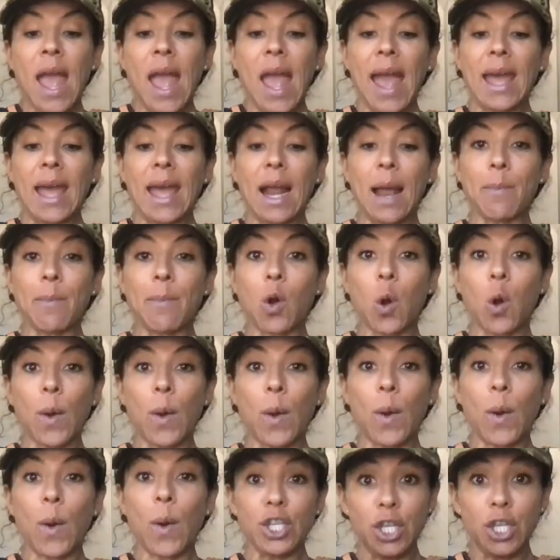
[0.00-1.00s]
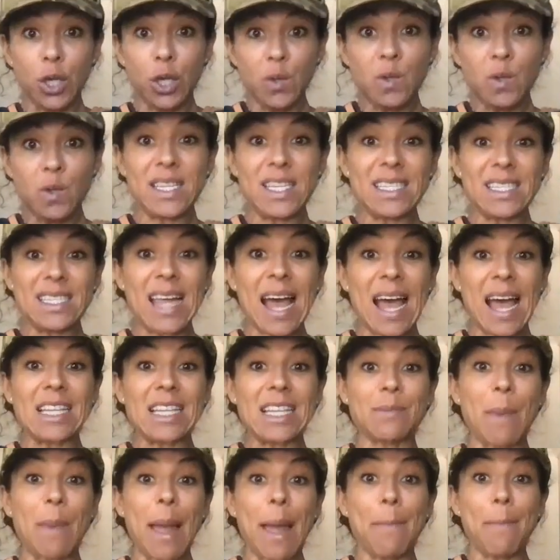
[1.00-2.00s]
and I'm going to use this
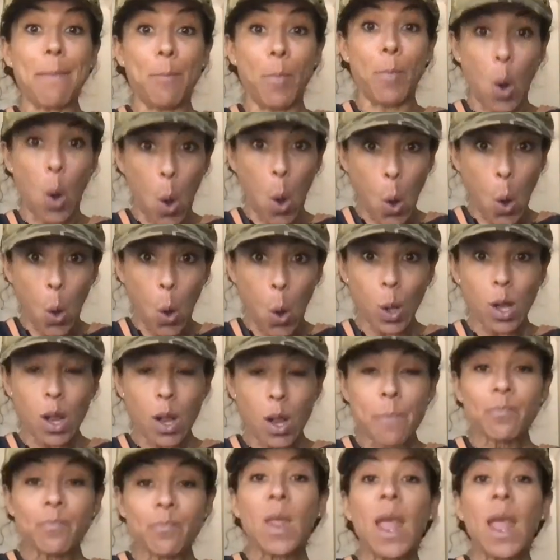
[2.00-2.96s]
as my bowl,